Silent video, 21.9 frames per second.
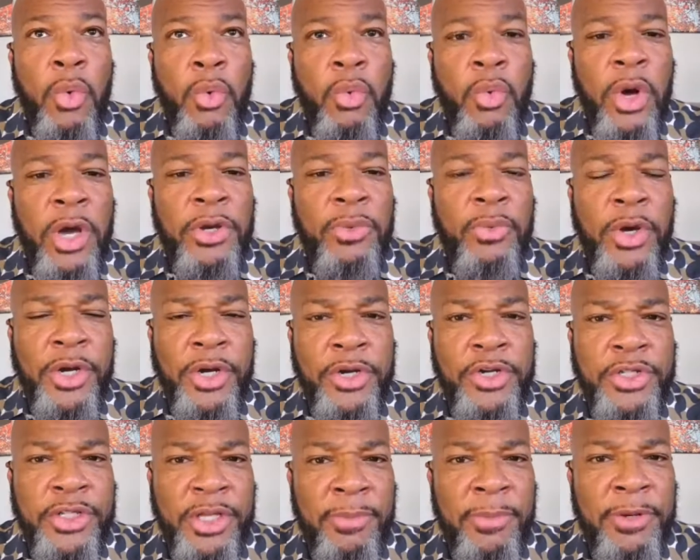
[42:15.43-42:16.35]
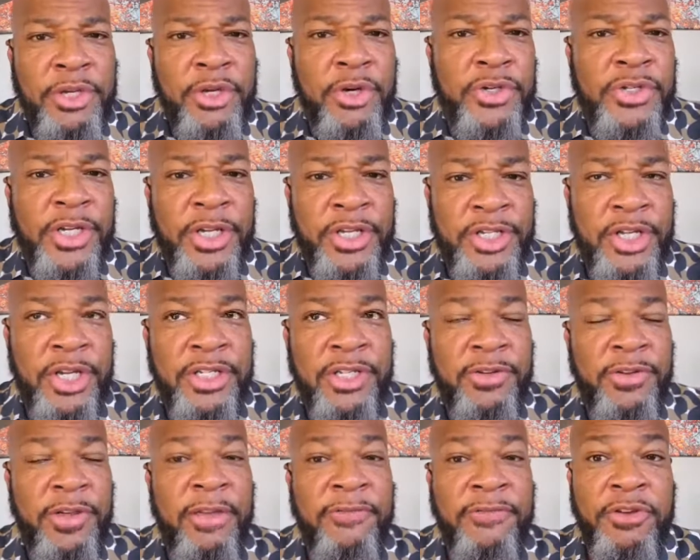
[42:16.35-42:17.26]
What are some of your
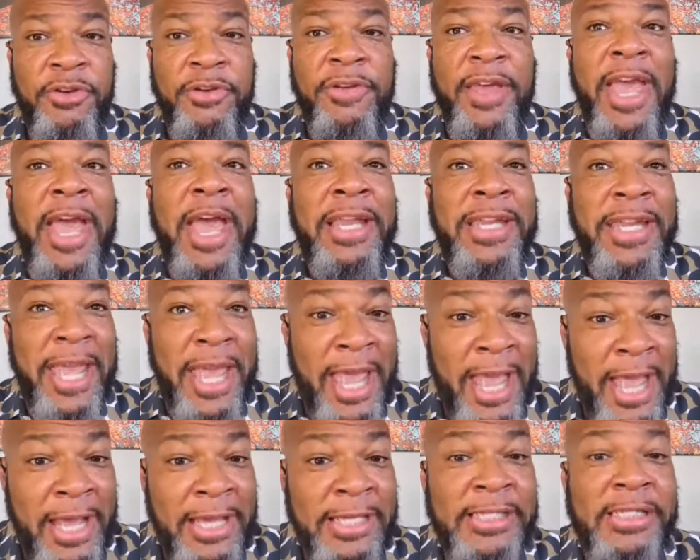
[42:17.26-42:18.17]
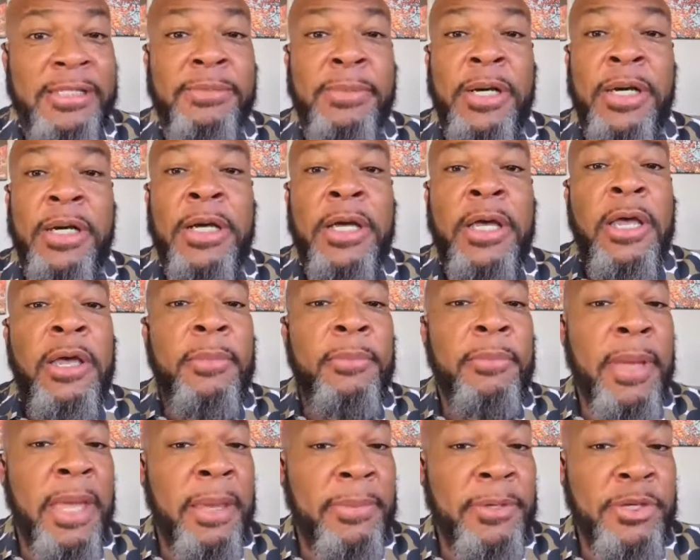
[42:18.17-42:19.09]
suggestions if you've had asthma,
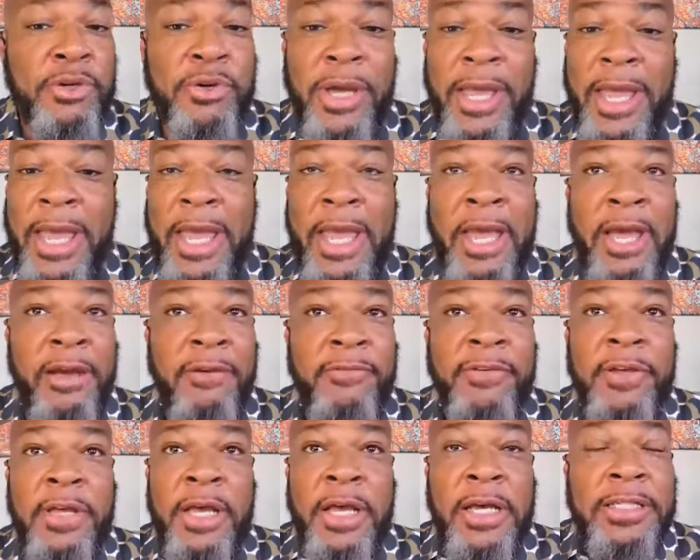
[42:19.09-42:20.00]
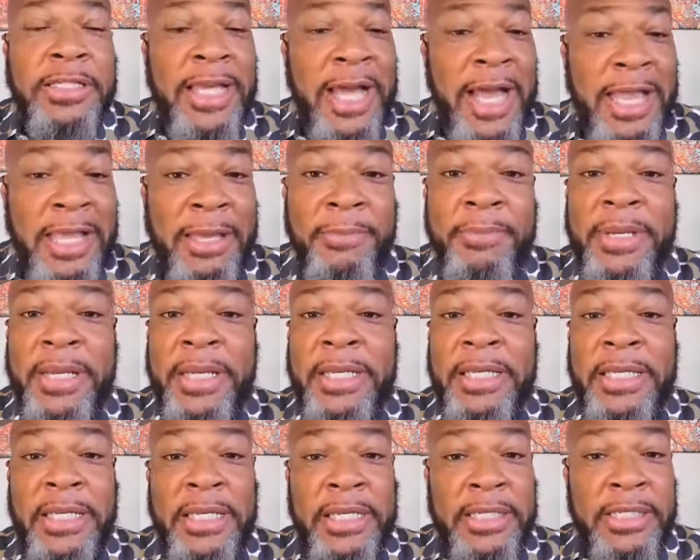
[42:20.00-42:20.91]
maybe you have
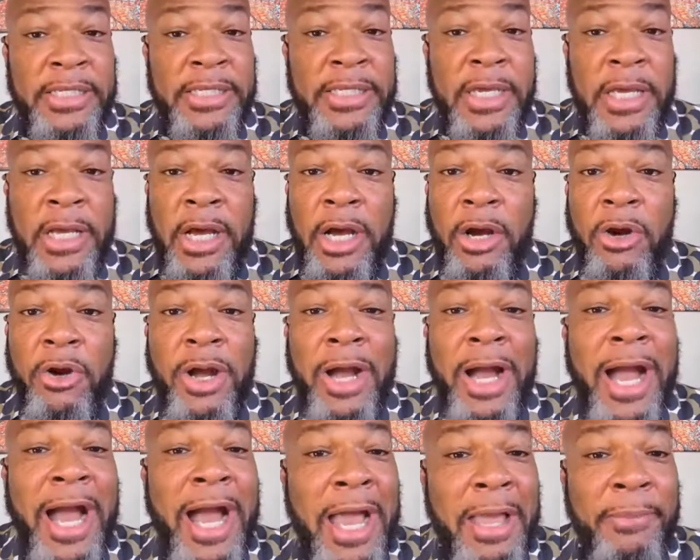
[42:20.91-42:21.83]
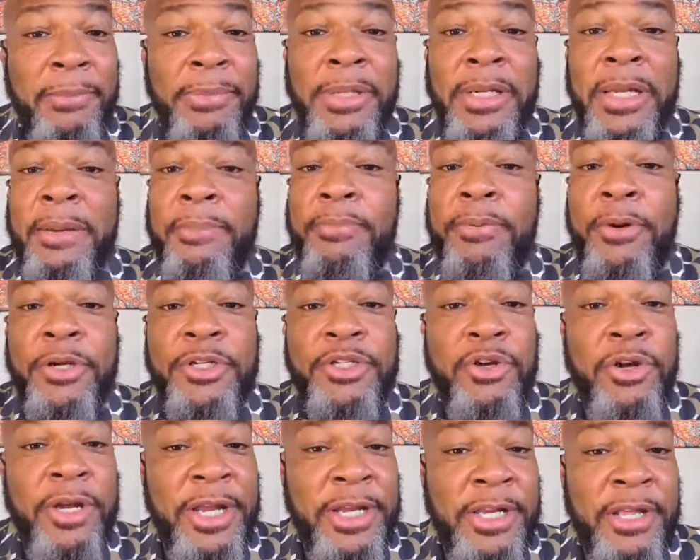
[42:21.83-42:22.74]
diabetes or high blood
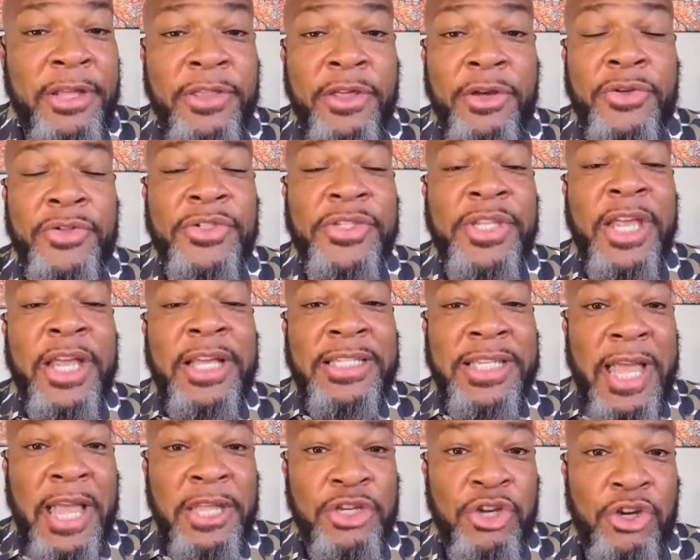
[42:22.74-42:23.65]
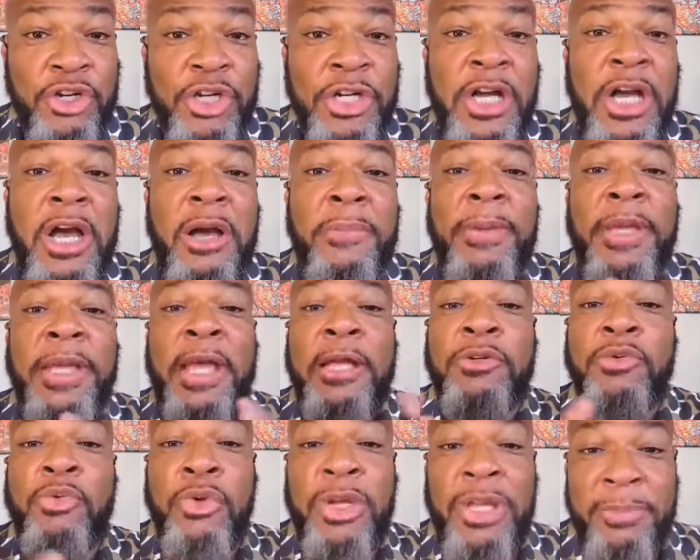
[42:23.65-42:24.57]
pressure, any of those things, and you're coming
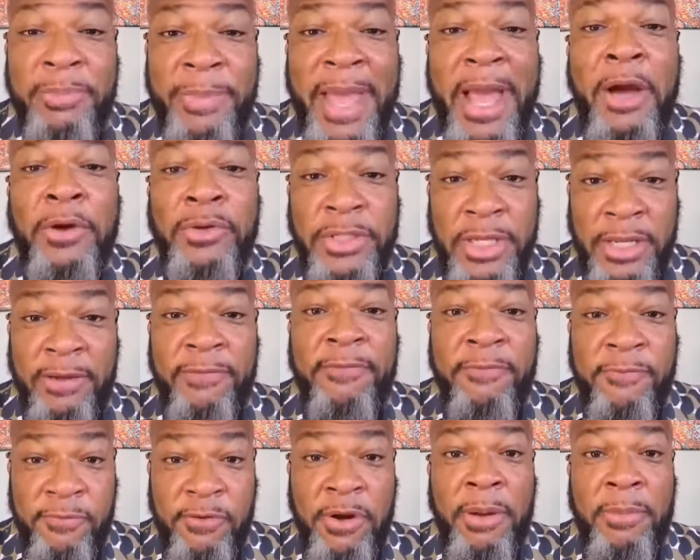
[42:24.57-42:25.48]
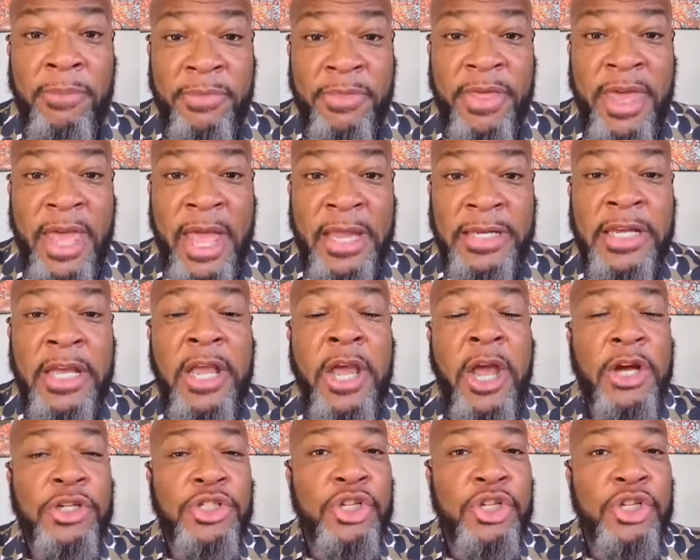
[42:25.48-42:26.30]
and rebounding from that? Do you